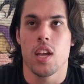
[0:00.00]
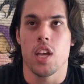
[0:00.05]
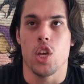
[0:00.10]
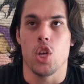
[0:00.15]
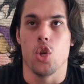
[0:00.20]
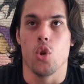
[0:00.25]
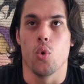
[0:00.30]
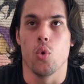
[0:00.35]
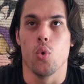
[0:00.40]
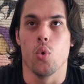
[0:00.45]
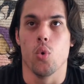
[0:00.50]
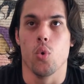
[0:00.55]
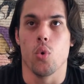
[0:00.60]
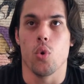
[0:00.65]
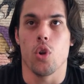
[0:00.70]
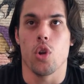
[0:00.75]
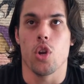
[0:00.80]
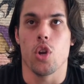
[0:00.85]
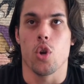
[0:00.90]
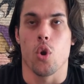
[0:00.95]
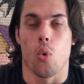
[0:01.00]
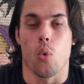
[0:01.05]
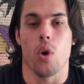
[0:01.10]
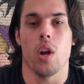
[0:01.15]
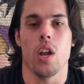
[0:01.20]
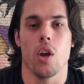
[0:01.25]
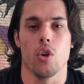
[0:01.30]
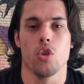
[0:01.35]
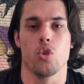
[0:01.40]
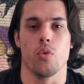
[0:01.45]
you're
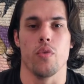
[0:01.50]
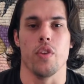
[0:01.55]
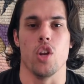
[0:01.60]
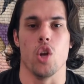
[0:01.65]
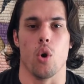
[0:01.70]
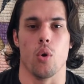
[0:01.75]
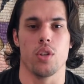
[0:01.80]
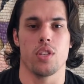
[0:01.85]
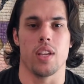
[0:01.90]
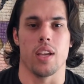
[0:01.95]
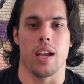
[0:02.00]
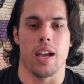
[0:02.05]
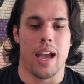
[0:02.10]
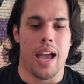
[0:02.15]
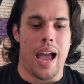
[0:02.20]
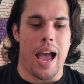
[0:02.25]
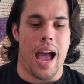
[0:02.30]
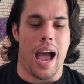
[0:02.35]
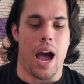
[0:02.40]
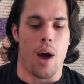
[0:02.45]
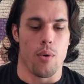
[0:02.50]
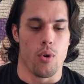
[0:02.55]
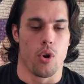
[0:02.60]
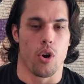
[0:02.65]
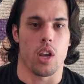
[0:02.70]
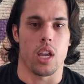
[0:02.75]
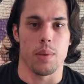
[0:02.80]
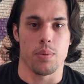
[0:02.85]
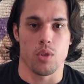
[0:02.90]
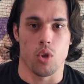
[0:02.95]
really going to be noticing how your
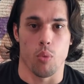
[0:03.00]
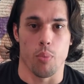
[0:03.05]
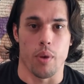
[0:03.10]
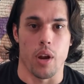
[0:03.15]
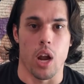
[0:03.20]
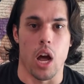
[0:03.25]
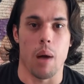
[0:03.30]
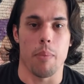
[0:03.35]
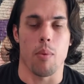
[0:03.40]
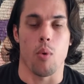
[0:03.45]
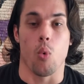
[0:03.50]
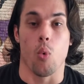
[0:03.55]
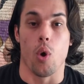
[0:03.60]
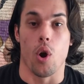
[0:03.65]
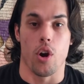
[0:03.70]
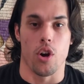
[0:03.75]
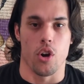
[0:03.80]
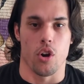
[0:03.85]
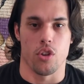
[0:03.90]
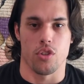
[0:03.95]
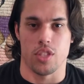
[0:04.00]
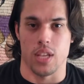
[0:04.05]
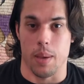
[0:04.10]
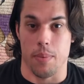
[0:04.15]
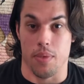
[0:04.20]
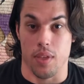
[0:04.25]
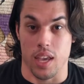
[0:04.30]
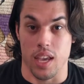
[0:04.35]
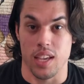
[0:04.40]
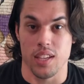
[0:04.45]
hips open up, where your
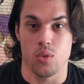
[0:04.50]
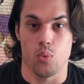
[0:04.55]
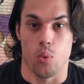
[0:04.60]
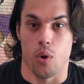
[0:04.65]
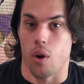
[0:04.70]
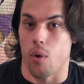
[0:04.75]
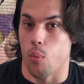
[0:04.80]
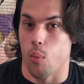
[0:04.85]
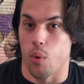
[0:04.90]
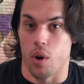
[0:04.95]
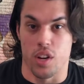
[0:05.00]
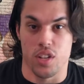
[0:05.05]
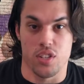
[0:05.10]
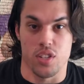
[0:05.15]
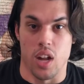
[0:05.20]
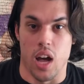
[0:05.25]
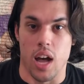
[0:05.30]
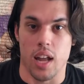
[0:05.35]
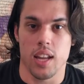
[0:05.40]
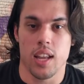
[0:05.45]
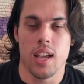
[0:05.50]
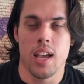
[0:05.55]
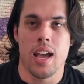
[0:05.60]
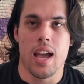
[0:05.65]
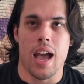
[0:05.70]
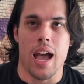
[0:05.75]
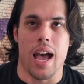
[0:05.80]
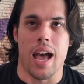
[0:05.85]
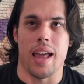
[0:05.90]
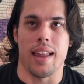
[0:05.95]
depth is, where it's not,
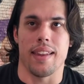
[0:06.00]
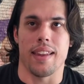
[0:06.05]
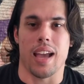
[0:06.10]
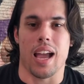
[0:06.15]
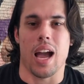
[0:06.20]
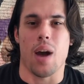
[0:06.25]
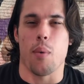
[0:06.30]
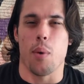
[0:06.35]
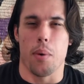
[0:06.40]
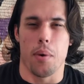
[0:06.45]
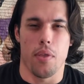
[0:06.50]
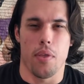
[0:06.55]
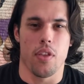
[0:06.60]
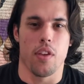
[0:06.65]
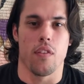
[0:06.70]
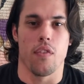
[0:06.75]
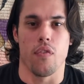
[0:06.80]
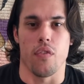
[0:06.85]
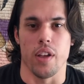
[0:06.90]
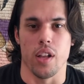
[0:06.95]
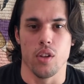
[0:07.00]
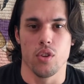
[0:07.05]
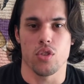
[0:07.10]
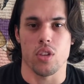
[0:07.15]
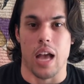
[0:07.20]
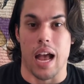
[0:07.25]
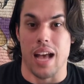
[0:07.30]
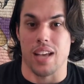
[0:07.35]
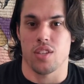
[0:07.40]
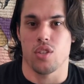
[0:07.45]
and how everything feels
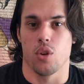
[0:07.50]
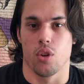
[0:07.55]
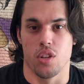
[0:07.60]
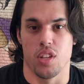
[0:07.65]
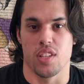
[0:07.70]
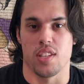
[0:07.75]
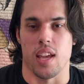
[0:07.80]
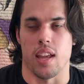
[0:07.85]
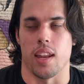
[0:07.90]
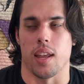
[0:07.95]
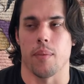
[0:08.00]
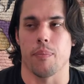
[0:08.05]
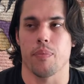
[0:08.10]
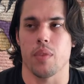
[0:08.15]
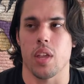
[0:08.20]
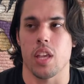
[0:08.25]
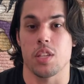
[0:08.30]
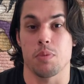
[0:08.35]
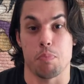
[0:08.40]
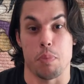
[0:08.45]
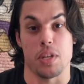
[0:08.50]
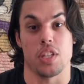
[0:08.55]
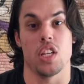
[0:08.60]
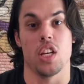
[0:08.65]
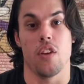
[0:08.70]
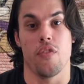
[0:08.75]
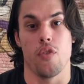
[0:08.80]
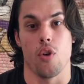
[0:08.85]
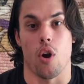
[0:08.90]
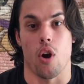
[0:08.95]
as you're descending. Especially
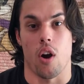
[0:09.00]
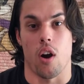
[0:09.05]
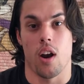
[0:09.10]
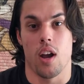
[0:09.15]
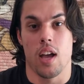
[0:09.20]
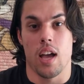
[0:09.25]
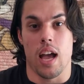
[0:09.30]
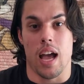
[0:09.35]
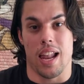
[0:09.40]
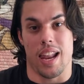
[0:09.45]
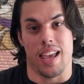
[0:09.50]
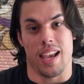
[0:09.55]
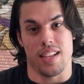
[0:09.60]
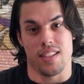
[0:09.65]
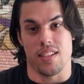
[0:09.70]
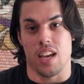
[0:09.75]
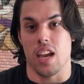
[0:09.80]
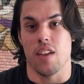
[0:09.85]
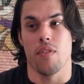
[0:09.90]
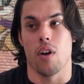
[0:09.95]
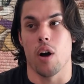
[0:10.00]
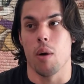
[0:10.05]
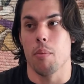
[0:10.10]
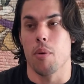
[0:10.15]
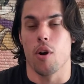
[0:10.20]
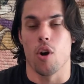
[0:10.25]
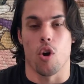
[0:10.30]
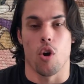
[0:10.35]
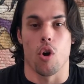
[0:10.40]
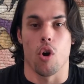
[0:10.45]
if you're like a dive
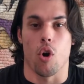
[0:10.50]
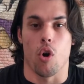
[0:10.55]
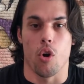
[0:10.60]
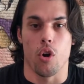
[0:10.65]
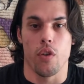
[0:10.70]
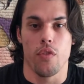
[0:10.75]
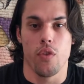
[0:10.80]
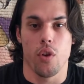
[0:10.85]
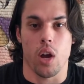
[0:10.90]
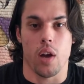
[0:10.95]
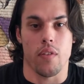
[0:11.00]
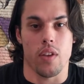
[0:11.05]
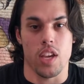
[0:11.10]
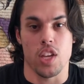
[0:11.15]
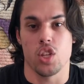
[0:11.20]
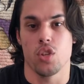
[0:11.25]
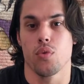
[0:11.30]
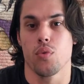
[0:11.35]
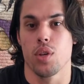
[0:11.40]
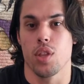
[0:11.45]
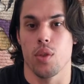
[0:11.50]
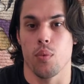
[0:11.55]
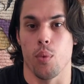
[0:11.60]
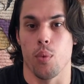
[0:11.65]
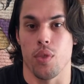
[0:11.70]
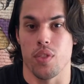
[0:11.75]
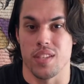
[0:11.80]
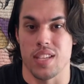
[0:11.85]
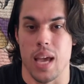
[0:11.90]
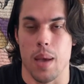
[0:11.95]
bomber or if you have issues
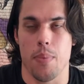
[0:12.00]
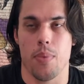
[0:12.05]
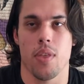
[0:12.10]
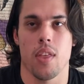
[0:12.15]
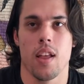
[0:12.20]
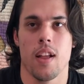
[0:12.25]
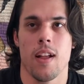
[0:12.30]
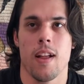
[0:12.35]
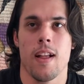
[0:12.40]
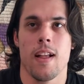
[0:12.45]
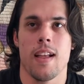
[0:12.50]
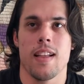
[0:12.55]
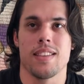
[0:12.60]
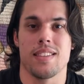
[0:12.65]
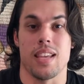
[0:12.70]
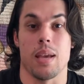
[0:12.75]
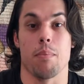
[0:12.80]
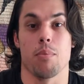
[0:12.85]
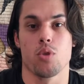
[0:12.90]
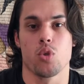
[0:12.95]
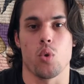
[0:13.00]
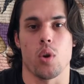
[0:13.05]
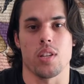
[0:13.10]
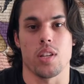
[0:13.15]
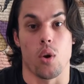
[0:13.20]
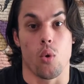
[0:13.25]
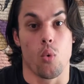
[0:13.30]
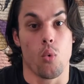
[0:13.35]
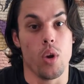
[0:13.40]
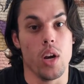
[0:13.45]
with depth, tempo squats
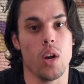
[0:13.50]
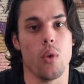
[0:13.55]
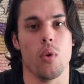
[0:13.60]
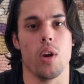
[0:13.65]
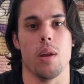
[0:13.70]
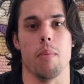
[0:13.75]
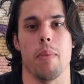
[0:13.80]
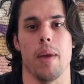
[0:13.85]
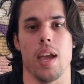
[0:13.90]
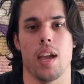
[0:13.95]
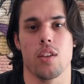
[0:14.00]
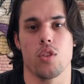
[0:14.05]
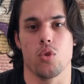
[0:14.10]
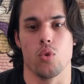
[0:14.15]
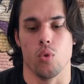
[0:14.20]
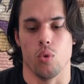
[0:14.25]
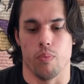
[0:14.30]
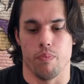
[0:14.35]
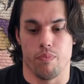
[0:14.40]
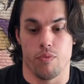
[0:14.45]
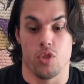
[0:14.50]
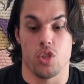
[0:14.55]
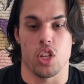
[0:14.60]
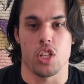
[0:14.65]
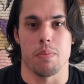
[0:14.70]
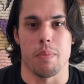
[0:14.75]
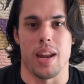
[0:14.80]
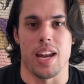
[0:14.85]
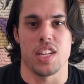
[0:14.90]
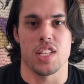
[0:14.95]
are really big to just
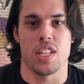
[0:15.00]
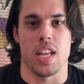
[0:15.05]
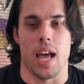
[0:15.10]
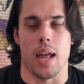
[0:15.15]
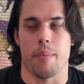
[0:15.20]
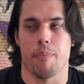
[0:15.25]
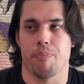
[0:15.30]
manage that.